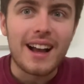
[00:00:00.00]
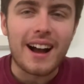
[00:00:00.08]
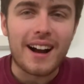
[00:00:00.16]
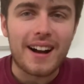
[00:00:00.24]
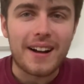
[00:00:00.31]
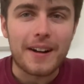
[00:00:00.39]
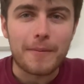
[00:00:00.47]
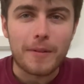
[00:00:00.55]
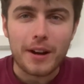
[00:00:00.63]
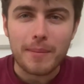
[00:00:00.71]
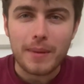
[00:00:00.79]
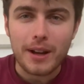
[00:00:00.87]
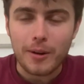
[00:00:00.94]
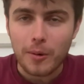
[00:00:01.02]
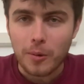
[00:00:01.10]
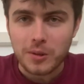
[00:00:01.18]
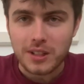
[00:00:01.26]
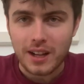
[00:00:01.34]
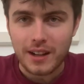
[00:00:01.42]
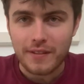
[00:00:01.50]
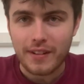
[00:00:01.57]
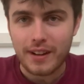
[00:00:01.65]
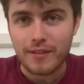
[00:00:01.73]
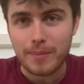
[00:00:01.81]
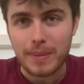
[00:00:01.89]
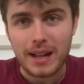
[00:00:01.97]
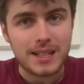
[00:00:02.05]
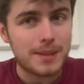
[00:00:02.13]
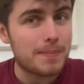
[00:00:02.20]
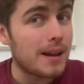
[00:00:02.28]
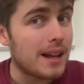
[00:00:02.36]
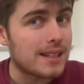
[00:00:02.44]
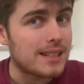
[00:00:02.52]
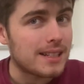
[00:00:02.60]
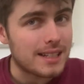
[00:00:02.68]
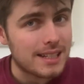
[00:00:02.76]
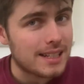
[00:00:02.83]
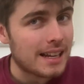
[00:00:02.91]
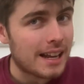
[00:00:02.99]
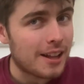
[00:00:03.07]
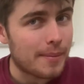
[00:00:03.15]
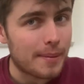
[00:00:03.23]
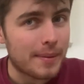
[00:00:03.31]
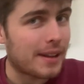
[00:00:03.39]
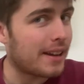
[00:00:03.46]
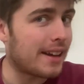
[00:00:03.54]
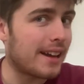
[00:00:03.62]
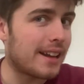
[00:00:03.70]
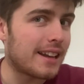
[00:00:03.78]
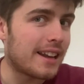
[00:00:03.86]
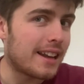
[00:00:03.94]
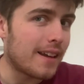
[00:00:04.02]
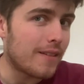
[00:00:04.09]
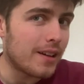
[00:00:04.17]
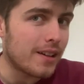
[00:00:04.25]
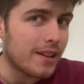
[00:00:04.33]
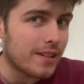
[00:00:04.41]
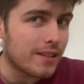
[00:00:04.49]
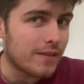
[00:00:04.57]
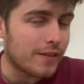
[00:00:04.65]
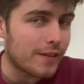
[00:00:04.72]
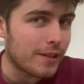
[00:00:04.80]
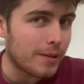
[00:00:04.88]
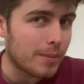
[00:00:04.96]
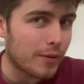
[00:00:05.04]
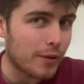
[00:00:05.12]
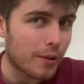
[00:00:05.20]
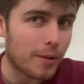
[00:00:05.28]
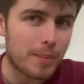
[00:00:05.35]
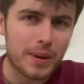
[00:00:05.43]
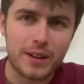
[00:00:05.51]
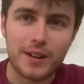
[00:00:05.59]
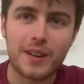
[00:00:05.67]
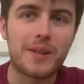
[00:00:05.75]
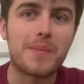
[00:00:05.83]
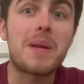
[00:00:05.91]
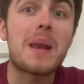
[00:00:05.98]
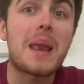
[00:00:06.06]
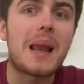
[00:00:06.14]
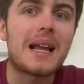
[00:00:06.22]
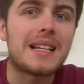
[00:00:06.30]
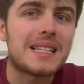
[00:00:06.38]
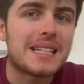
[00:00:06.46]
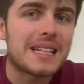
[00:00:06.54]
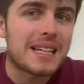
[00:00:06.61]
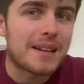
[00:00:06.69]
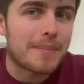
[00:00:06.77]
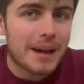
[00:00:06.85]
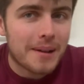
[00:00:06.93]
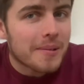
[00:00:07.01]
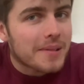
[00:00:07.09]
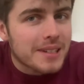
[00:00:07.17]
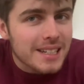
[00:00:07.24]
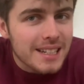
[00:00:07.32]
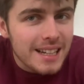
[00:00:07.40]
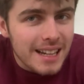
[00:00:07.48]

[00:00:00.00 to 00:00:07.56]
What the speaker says: One of my all-time favourite bands, but this is an album that I had never heard in full before, but know plenty about.